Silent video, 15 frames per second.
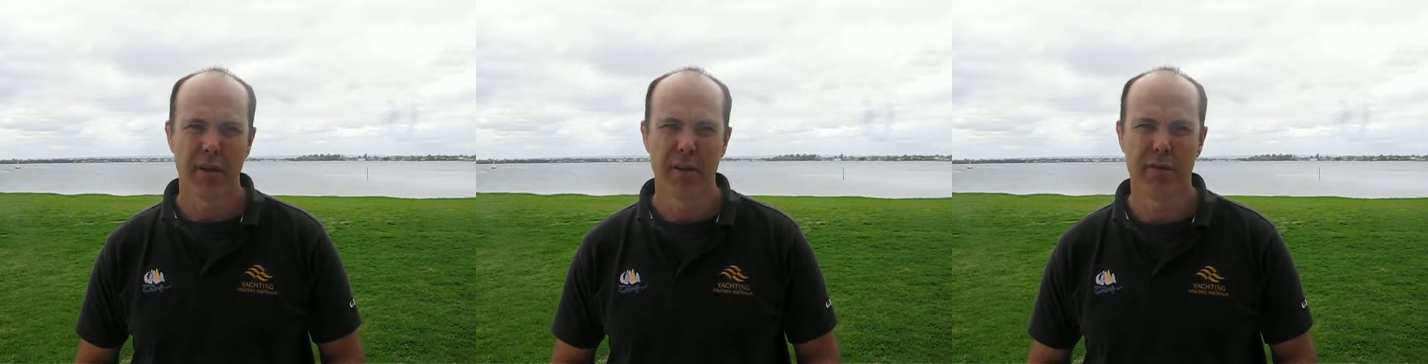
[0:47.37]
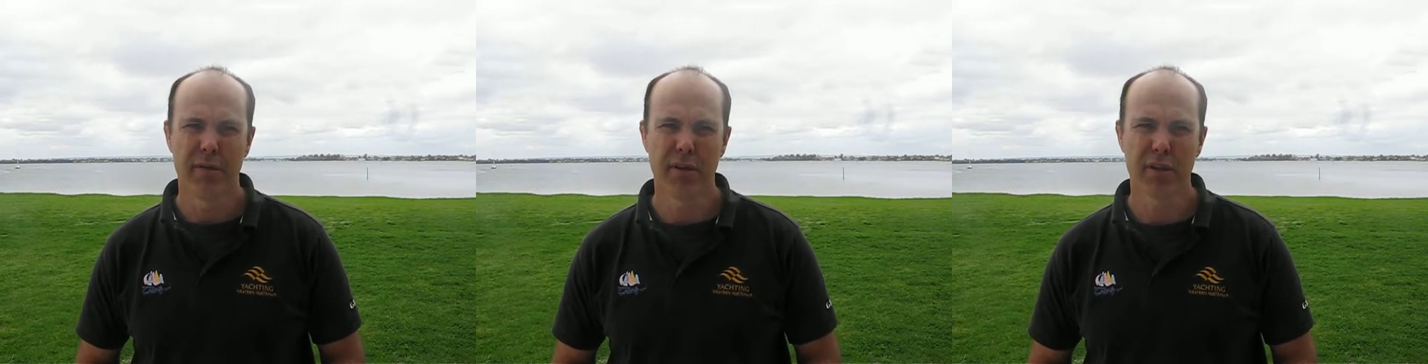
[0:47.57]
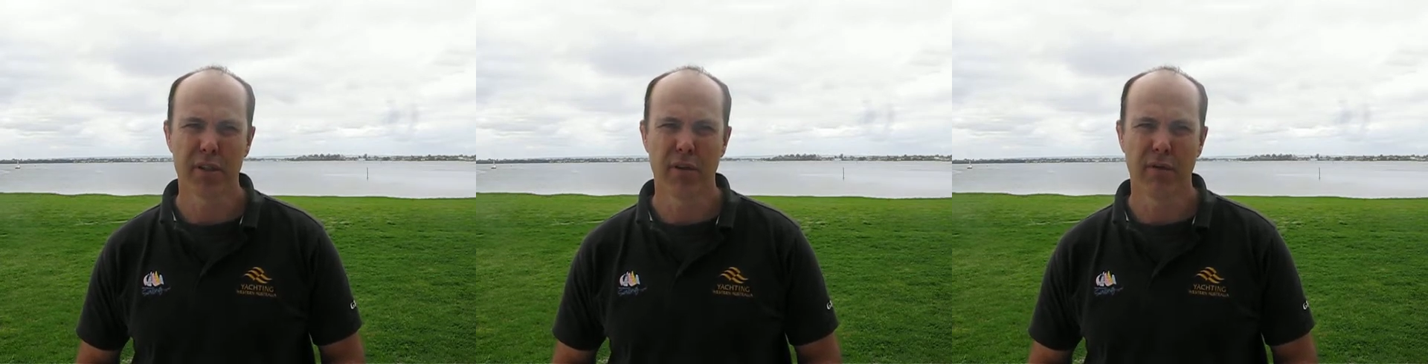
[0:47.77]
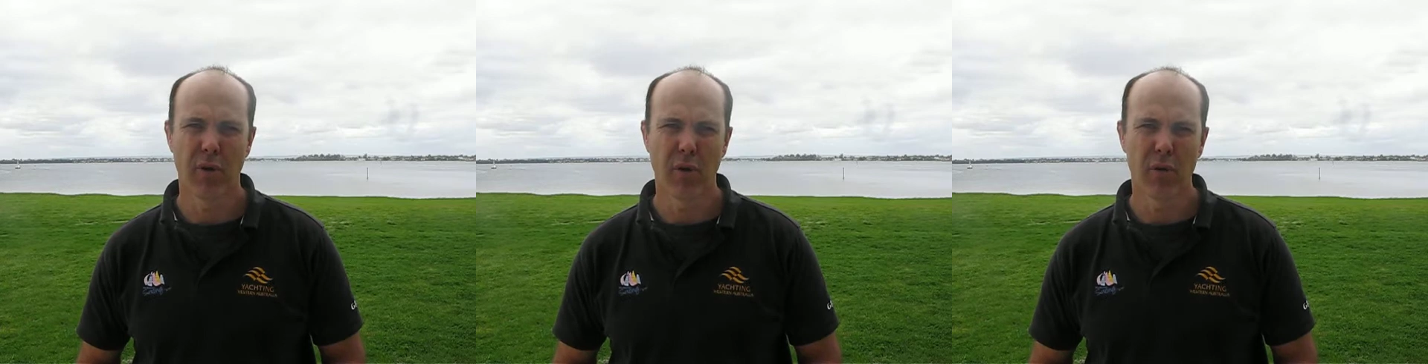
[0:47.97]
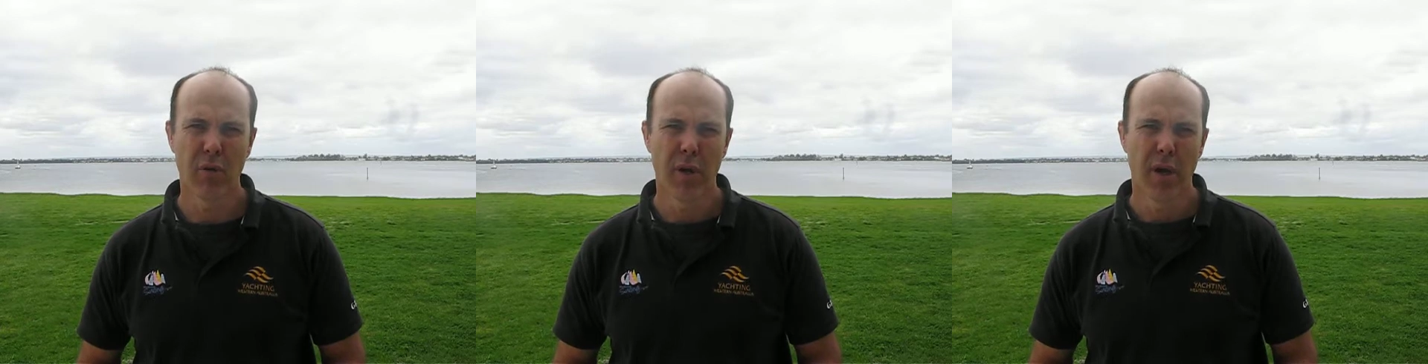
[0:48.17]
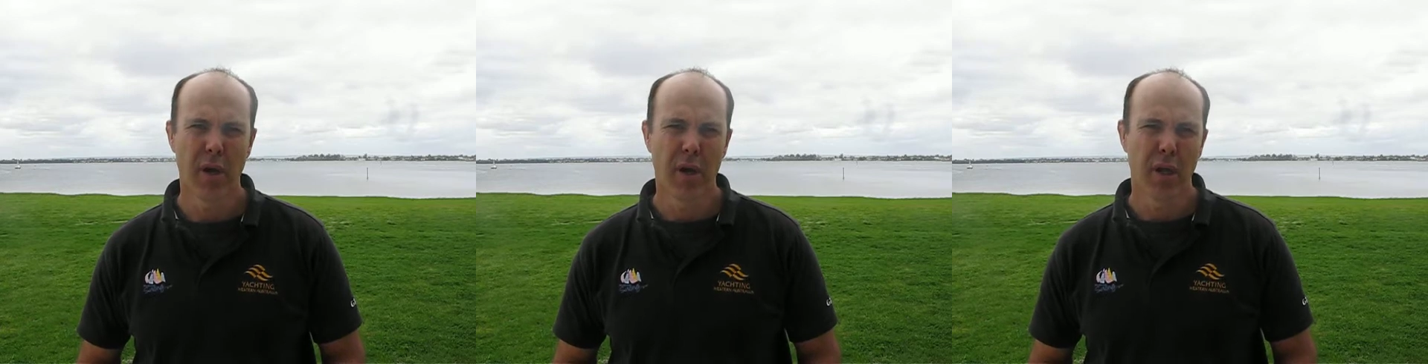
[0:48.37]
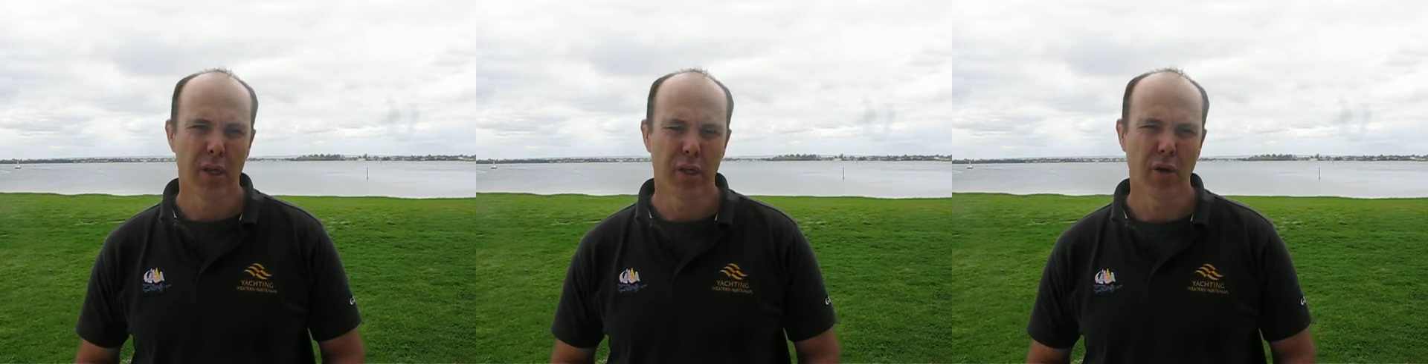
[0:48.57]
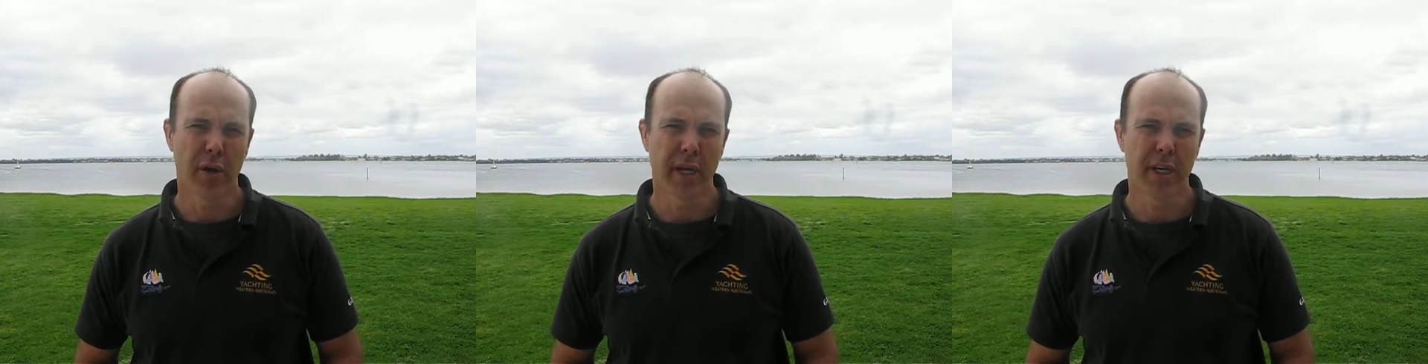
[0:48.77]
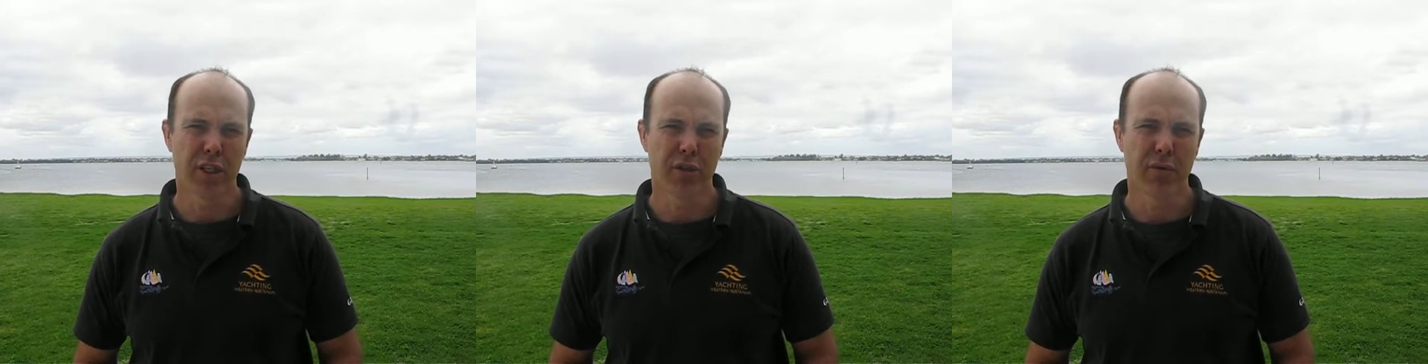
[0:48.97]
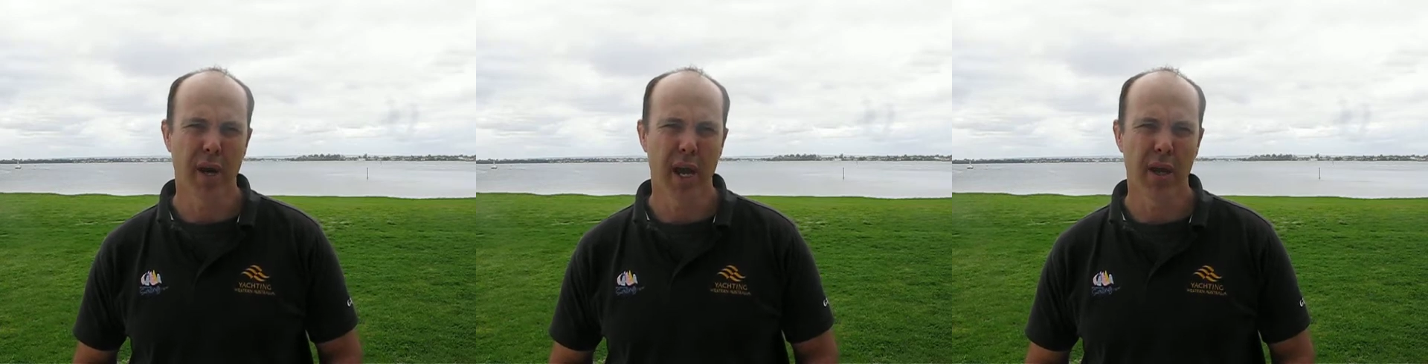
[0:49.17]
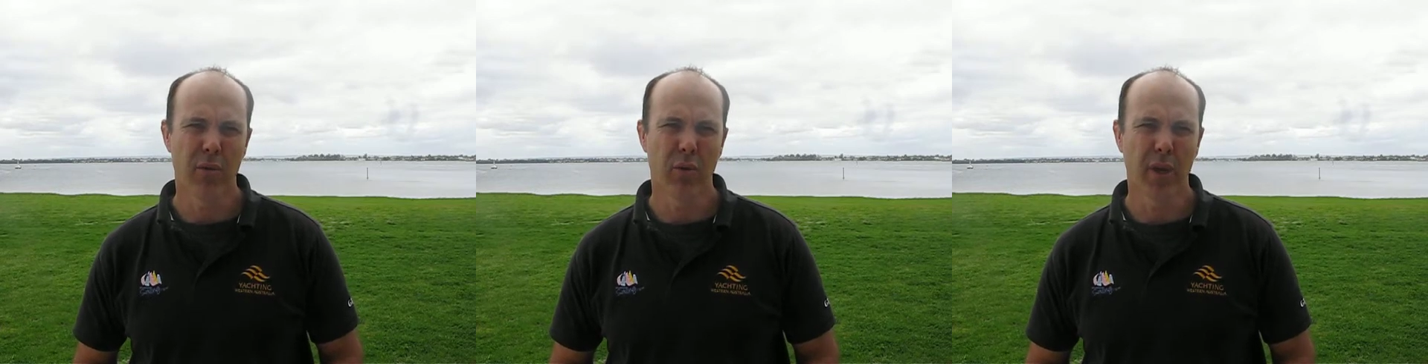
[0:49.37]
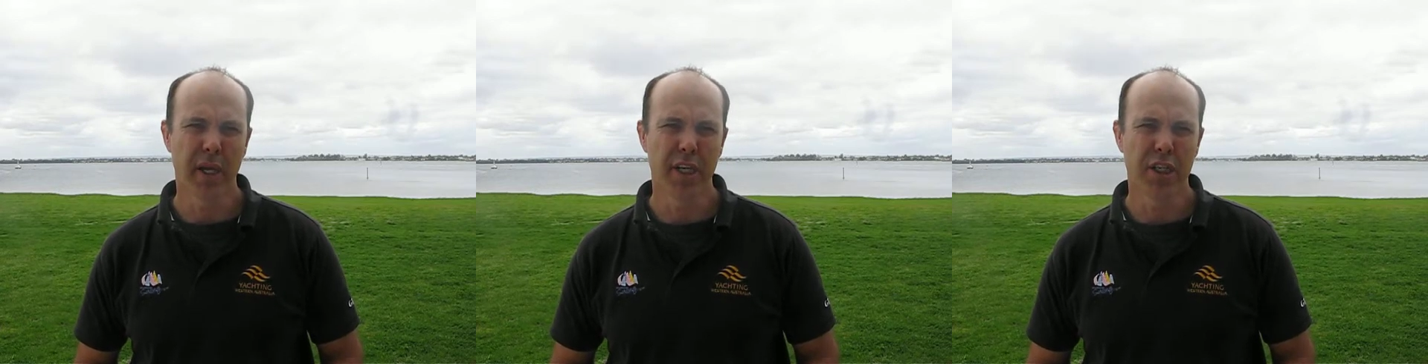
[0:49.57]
The first of all, Yachting Australia will